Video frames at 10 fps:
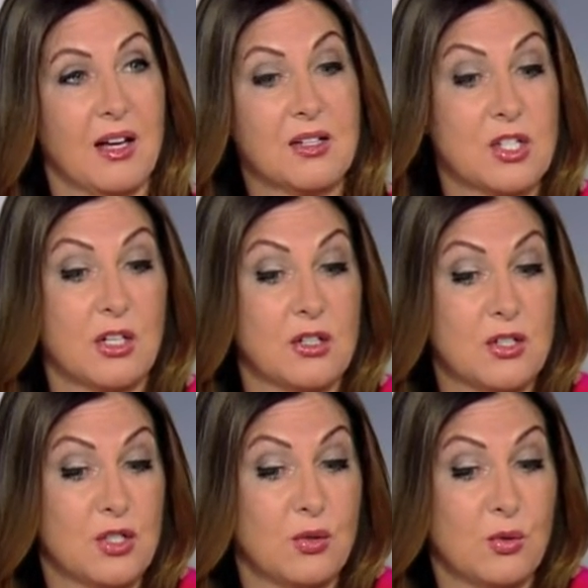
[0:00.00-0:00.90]

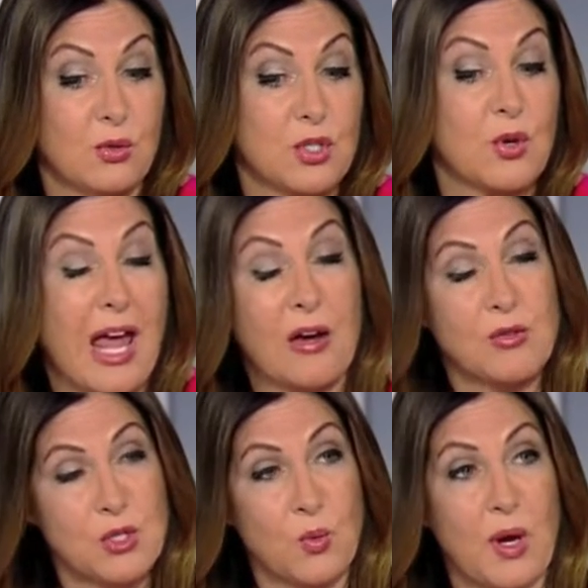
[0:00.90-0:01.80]
to
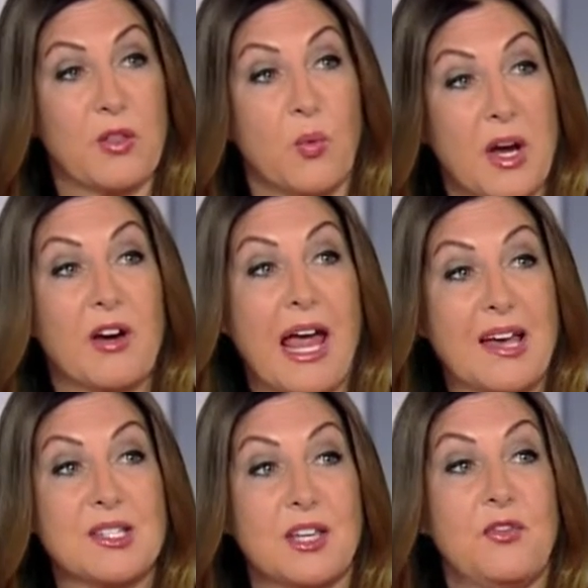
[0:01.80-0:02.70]
counter with.
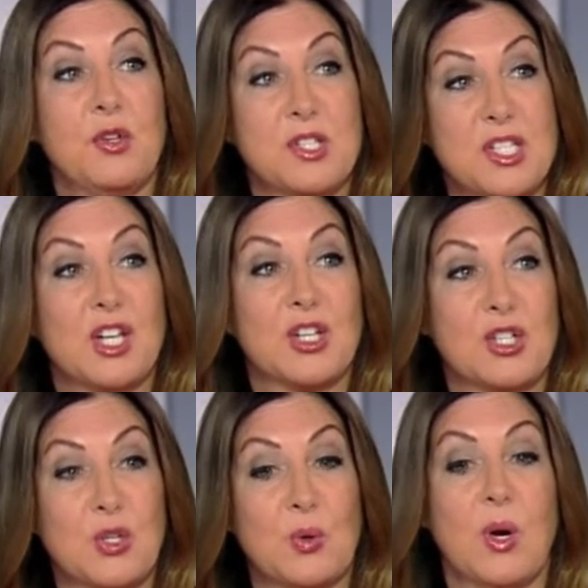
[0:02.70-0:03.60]
Whereas if you stick
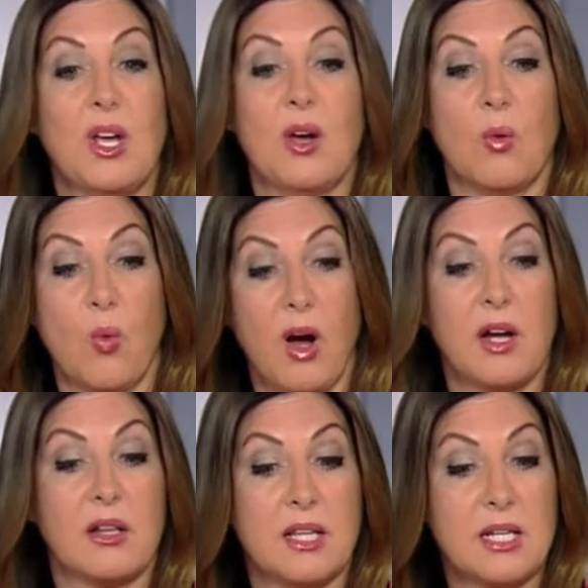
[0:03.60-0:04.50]
to
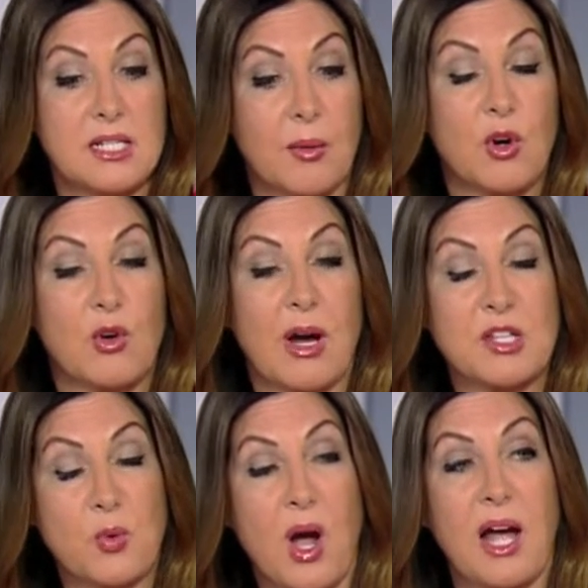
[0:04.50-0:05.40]
what the Democrats were